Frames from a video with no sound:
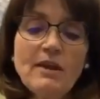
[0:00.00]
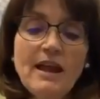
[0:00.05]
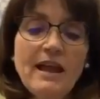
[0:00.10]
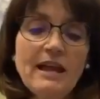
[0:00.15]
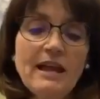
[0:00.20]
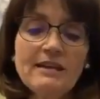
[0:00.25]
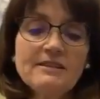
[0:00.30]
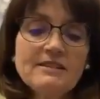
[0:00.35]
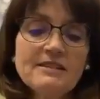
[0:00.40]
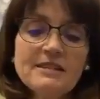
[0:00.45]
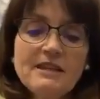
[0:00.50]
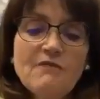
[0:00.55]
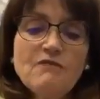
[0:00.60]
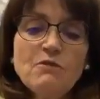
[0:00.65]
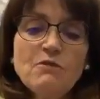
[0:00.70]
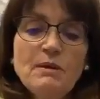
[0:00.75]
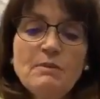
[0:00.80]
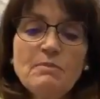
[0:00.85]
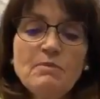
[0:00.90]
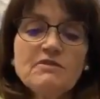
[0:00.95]
And
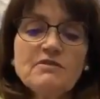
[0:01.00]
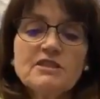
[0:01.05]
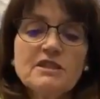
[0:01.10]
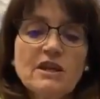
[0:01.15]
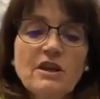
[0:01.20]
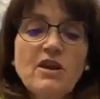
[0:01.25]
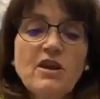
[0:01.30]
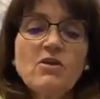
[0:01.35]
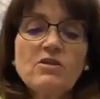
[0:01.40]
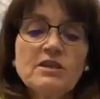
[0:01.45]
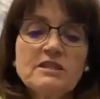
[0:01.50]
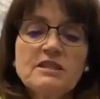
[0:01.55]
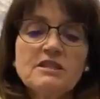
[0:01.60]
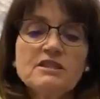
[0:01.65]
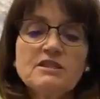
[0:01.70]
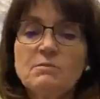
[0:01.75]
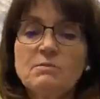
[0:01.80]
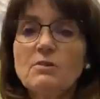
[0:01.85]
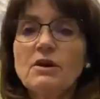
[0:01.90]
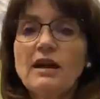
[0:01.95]
several people have said, oh, this
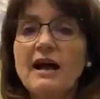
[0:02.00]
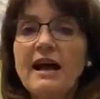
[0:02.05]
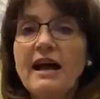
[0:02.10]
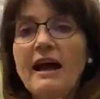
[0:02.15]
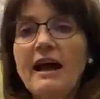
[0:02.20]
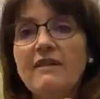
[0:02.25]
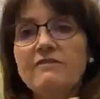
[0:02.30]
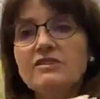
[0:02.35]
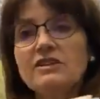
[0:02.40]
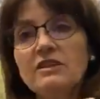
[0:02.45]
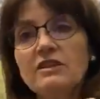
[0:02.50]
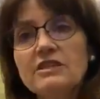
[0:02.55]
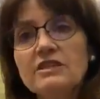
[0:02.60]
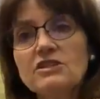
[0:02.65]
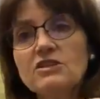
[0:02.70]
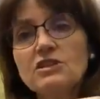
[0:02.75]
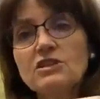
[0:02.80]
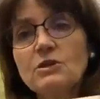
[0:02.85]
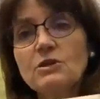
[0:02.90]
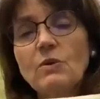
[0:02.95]
is a book I have to
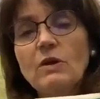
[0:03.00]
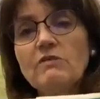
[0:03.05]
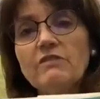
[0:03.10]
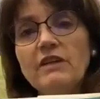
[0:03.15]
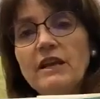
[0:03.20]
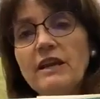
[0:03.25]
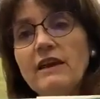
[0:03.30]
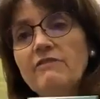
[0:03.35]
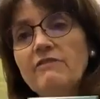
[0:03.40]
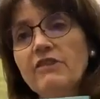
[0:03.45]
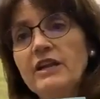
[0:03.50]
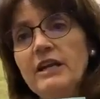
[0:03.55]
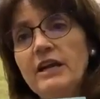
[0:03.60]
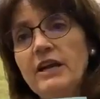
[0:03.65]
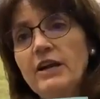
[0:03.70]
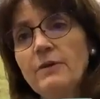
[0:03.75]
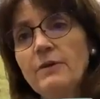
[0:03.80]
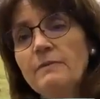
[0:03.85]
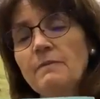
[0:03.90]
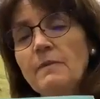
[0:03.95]
listen to or read every
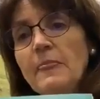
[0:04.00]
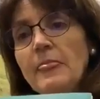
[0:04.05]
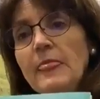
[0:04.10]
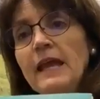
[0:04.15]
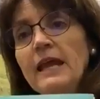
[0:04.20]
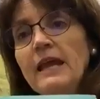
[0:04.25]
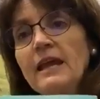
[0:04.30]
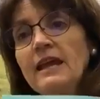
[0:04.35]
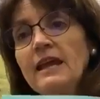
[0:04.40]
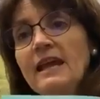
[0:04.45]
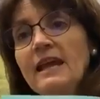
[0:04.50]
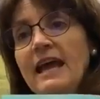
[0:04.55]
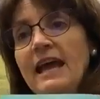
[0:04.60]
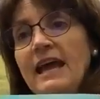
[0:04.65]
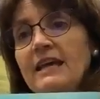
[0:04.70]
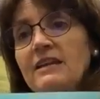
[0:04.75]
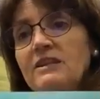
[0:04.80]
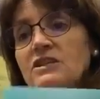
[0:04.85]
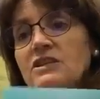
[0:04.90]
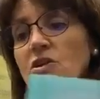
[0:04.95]
year.
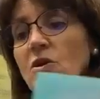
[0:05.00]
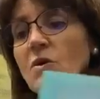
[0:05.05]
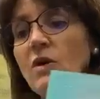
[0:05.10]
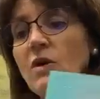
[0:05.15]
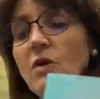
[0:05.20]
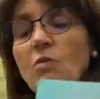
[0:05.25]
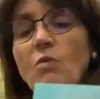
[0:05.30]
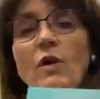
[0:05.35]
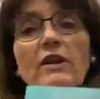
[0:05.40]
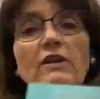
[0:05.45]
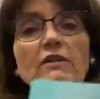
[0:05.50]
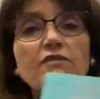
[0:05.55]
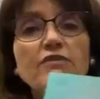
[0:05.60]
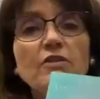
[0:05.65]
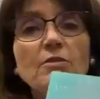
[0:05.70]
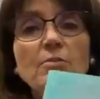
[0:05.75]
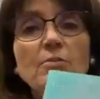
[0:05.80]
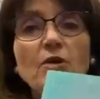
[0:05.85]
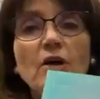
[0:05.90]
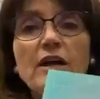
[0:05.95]
And so a
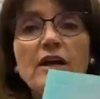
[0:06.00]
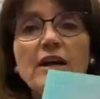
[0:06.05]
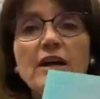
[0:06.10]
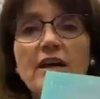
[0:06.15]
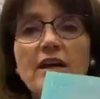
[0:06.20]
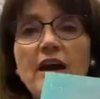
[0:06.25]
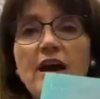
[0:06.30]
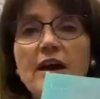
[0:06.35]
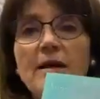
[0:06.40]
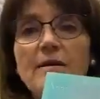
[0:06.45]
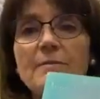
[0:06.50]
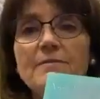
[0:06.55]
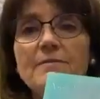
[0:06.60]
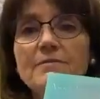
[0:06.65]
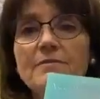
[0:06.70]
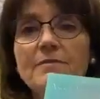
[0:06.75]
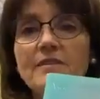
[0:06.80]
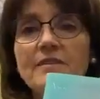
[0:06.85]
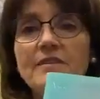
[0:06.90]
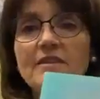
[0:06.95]
wonderful book
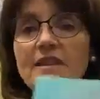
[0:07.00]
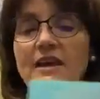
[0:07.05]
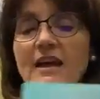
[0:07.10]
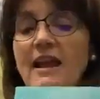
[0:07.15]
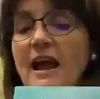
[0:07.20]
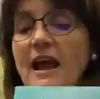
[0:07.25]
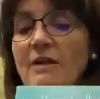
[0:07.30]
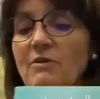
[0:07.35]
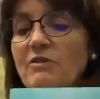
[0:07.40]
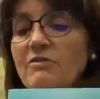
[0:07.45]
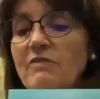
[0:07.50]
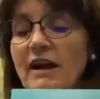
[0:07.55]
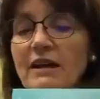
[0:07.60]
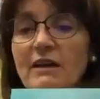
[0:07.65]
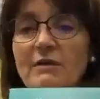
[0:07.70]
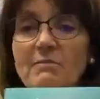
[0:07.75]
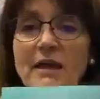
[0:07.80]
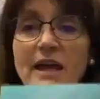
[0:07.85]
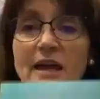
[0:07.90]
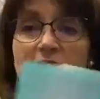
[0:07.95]
that I would
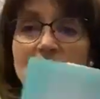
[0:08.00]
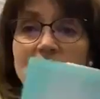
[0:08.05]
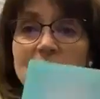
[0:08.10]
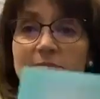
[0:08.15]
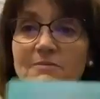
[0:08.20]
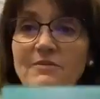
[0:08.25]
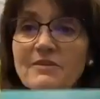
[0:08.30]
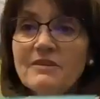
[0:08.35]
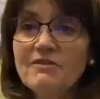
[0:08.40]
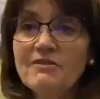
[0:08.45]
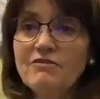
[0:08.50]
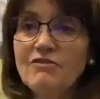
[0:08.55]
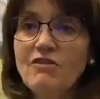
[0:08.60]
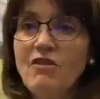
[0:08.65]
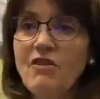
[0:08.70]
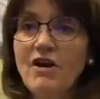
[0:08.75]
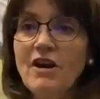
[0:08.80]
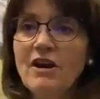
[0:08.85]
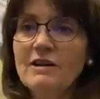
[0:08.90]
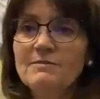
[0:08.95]
recommend
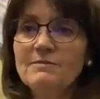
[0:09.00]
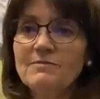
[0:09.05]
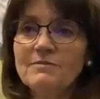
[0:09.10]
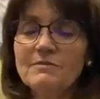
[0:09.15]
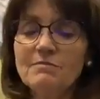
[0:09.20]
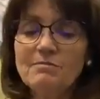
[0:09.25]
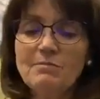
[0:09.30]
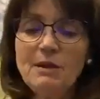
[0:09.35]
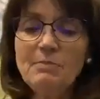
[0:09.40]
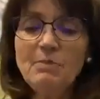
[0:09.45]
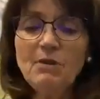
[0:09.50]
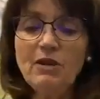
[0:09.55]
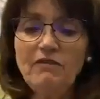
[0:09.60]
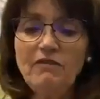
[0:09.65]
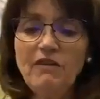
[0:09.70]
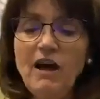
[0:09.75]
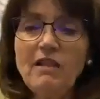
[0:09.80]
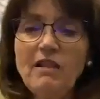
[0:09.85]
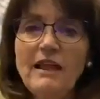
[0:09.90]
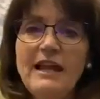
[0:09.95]
for people of
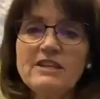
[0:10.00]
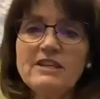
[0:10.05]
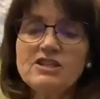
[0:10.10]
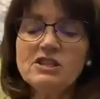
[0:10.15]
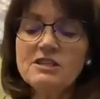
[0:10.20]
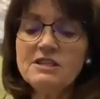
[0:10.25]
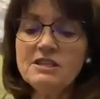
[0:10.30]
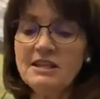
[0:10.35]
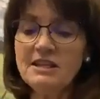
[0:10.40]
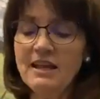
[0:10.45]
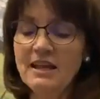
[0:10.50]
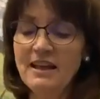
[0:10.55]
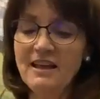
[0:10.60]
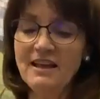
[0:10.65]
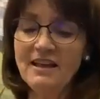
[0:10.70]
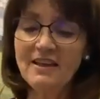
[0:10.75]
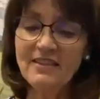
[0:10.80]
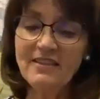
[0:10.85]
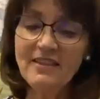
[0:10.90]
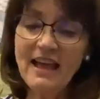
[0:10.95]
all ages
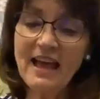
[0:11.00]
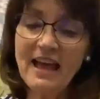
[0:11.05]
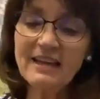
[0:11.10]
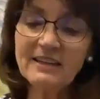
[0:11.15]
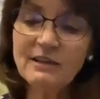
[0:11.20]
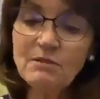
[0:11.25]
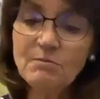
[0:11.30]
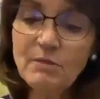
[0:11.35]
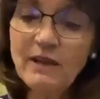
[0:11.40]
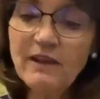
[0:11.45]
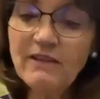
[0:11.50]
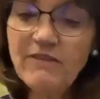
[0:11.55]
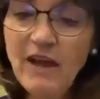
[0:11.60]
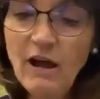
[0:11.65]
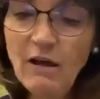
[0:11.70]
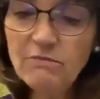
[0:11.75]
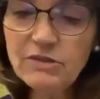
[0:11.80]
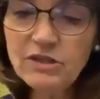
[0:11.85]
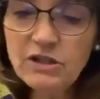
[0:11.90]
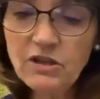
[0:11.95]
that can be of
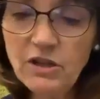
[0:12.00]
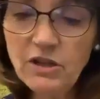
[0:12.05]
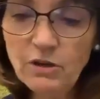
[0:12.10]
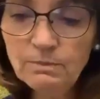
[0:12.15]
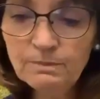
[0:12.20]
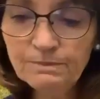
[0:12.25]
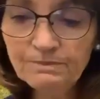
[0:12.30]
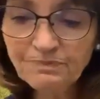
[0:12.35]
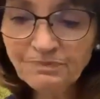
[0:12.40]
help to you.